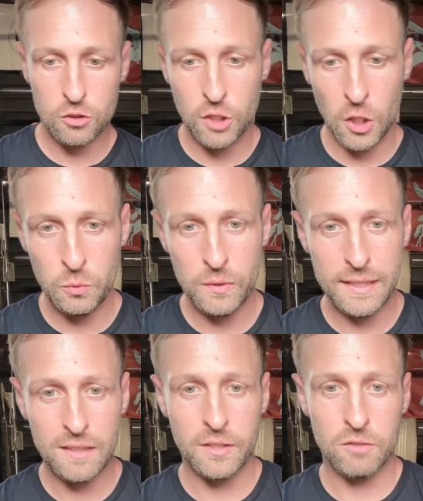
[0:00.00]
Don't
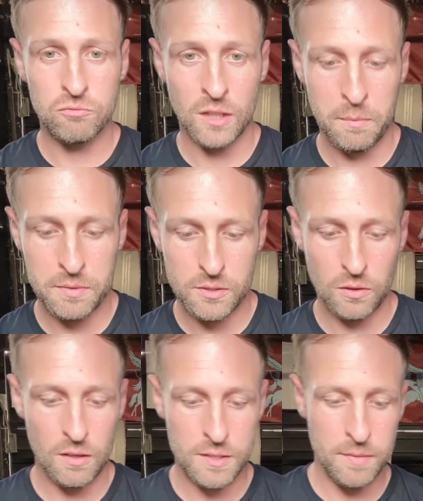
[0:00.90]
leave it right up until the
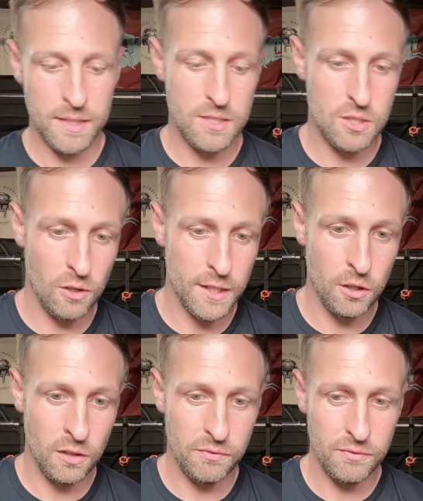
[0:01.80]
last minute sign
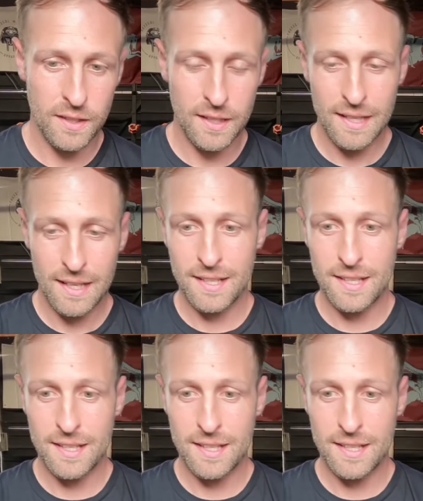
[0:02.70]
off and